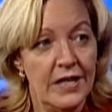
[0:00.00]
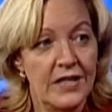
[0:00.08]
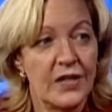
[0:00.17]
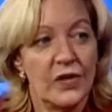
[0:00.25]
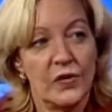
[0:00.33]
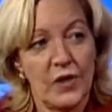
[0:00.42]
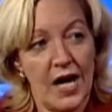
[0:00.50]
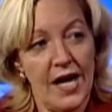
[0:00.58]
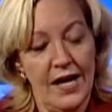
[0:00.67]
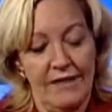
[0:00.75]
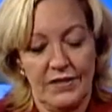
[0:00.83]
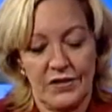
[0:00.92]
So I
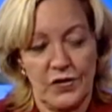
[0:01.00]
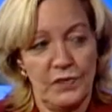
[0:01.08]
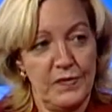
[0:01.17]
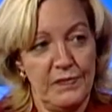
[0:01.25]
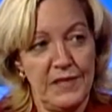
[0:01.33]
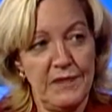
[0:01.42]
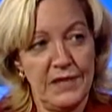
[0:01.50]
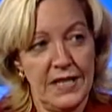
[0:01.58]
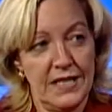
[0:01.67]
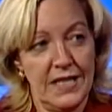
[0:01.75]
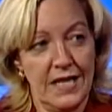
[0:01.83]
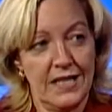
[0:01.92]
have this group of people
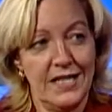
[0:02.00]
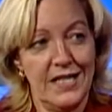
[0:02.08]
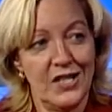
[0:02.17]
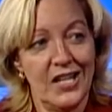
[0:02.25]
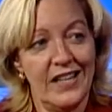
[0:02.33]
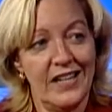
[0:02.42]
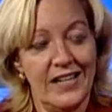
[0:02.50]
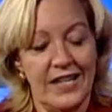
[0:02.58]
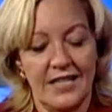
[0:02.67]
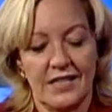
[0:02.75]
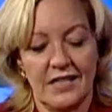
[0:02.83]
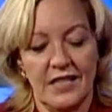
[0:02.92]
that text each other,
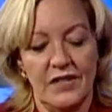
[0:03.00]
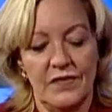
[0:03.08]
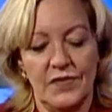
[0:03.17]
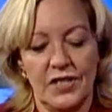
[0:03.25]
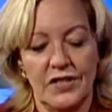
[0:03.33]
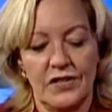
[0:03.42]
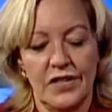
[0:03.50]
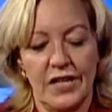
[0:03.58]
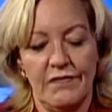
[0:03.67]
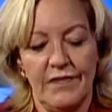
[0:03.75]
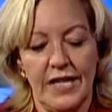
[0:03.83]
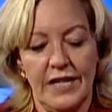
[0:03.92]
and it's, oh, just
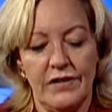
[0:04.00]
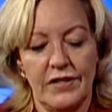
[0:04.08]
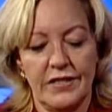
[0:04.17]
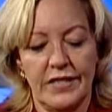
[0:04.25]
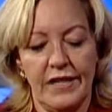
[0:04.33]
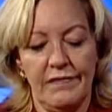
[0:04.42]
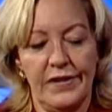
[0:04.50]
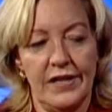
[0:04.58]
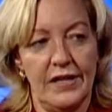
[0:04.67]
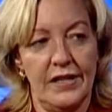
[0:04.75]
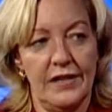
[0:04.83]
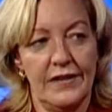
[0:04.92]
drove by North St.
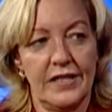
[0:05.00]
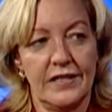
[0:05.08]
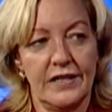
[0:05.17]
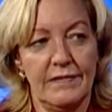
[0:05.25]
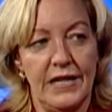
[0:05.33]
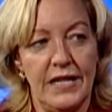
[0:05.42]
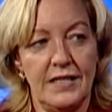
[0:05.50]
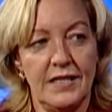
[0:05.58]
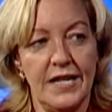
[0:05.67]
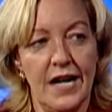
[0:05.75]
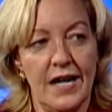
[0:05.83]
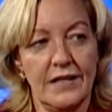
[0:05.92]
Paul, their turbine's
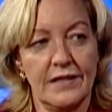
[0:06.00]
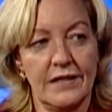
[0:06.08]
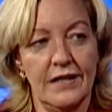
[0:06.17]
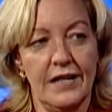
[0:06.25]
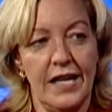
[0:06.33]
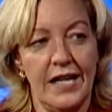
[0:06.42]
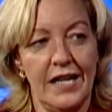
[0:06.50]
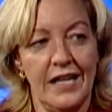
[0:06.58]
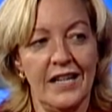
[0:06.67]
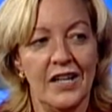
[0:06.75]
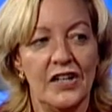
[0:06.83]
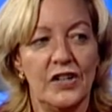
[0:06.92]
not
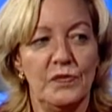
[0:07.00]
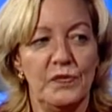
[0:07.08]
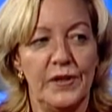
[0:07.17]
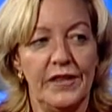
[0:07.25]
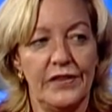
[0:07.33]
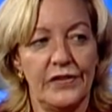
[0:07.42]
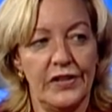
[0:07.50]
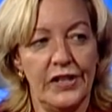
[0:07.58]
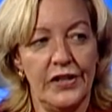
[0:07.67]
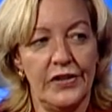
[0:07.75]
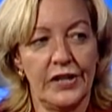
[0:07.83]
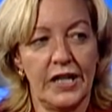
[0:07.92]
turning. Oh, went through
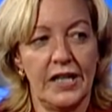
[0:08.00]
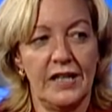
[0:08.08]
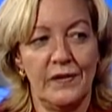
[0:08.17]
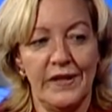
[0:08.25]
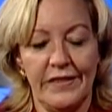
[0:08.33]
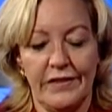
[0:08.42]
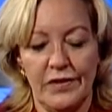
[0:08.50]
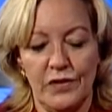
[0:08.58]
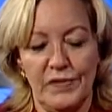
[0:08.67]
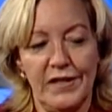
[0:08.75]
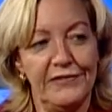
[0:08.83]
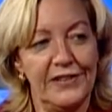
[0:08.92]
Anoka, went through
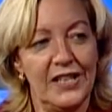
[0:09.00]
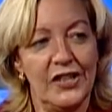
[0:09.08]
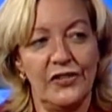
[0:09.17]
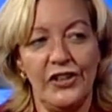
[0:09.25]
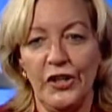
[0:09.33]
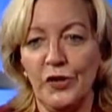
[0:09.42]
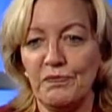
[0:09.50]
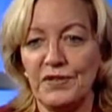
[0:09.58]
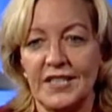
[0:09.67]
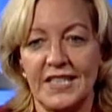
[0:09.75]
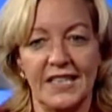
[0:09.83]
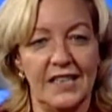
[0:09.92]
Buffalo. Nope,
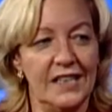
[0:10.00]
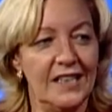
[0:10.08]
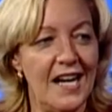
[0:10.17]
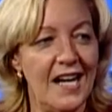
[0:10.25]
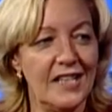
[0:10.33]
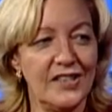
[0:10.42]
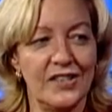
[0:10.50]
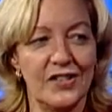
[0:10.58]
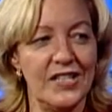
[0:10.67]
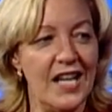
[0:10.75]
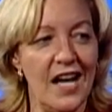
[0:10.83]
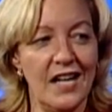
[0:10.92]
still not
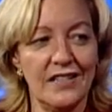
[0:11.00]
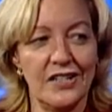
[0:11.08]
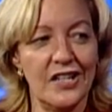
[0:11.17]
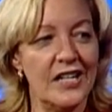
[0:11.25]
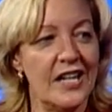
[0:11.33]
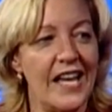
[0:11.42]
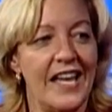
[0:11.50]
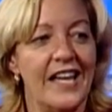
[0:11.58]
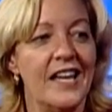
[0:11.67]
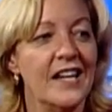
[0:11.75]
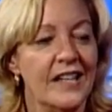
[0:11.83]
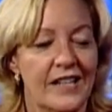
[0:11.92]

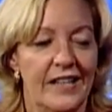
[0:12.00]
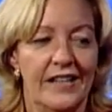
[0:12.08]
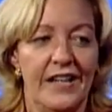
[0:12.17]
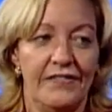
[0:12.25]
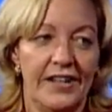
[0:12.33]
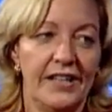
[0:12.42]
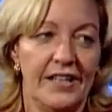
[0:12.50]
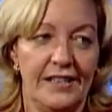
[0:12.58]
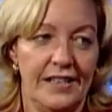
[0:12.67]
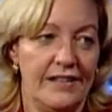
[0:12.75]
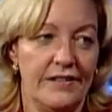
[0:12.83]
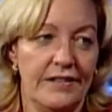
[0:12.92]
turning. They finally
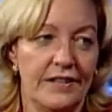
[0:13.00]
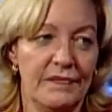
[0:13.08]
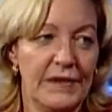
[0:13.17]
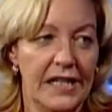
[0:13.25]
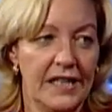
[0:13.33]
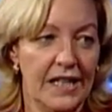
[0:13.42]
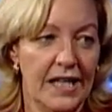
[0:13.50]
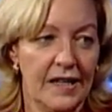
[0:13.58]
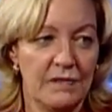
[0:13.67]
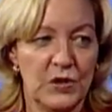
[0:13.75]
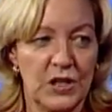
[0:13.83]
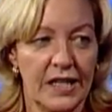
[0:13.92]
did do something to get
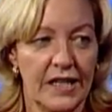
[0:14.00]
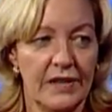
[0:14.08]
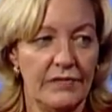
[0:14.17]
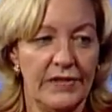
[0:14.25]
them working.